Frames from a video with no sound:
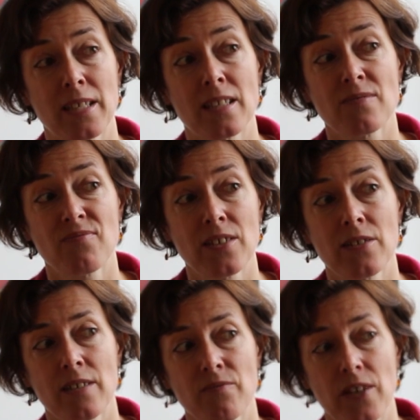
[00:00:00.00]
me, and it's
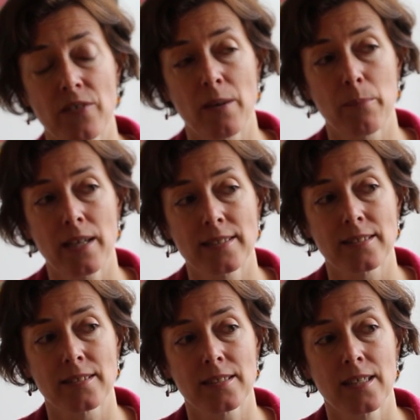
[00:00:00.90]
very, very
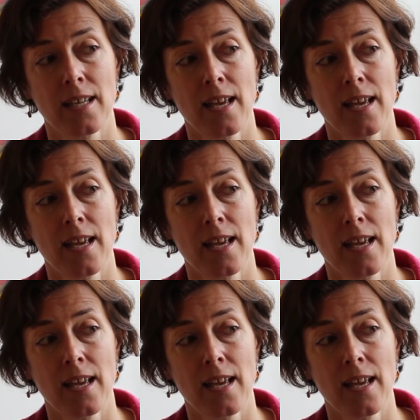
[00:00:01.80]
unpleasant.